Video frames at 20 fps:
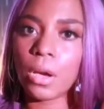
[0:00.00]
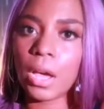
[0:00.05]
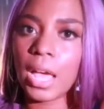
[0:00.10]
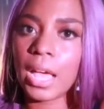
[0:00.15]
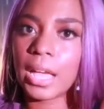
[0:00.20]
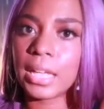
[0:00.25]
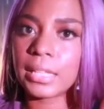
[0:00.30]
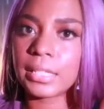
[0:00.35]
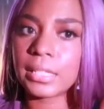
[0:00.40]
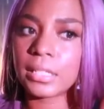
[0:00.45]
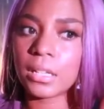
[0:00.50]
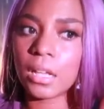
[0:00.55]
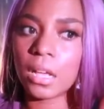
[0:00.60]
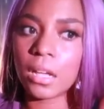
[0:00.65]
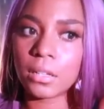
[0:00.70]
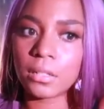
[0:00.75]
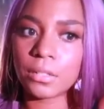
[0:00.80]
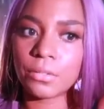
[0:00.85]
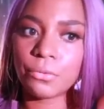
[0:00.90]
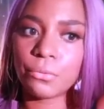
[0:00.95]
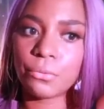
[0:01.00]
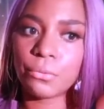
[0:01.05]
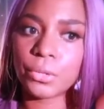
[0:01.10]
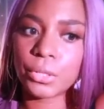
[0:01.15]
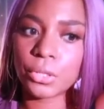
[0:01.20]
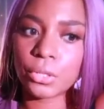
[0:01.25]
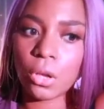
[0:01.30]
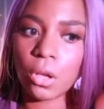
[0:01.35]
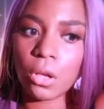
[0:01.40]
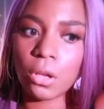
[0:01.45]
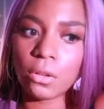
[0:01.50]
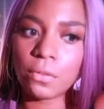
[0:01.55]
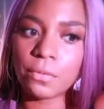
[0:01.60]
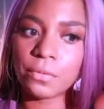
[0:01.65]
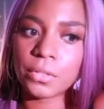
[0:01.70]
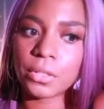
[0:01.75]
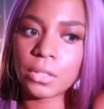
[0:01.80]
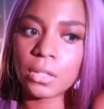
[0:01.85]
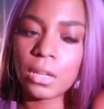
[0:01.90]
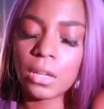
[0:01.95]
has an
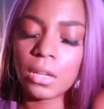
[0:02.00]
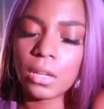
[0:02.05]
unresolved,